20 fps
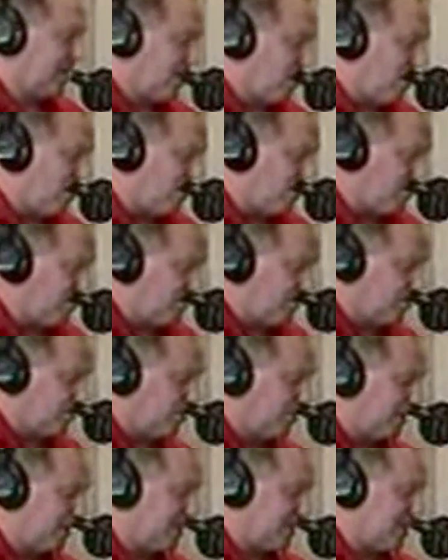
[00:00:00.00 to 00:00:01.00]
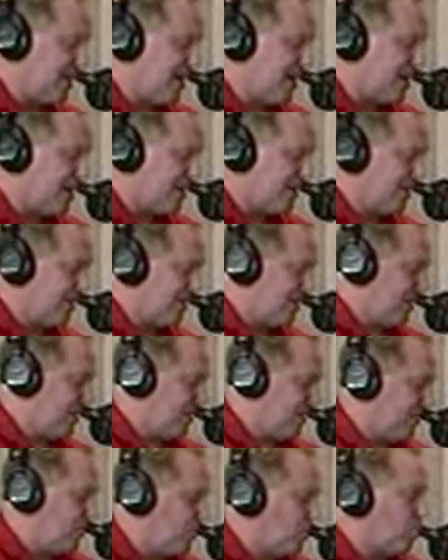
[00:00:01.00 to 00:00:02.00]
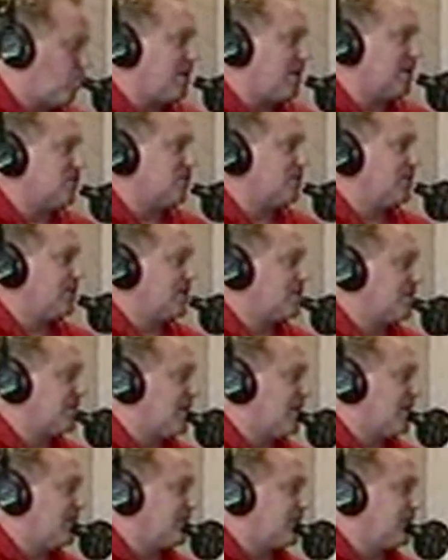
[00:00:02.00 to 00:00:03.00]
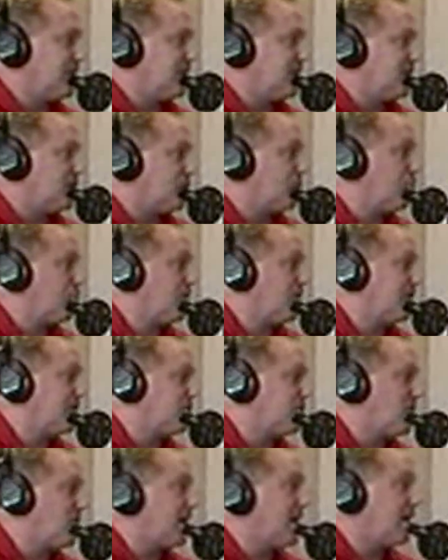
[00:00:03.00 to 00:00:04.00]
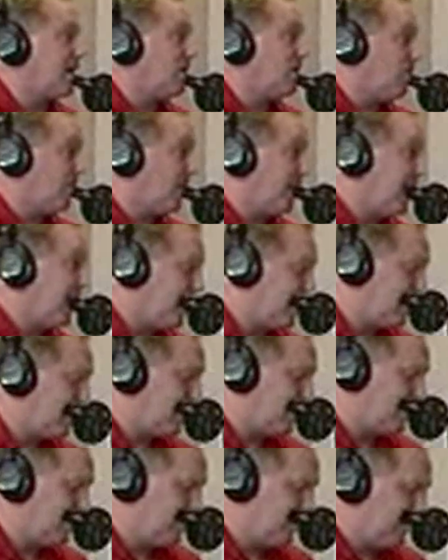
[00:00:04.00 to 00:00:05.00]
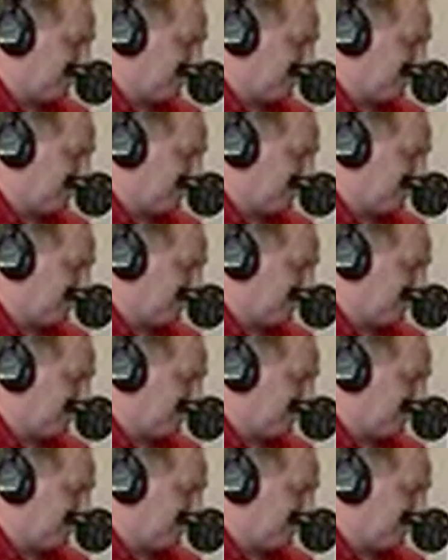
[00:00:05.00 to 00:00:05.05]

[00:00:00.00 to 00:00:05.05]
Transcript: get an offer, 2 to be exact. Fewer price reductions, obviously, because you're priced right going in.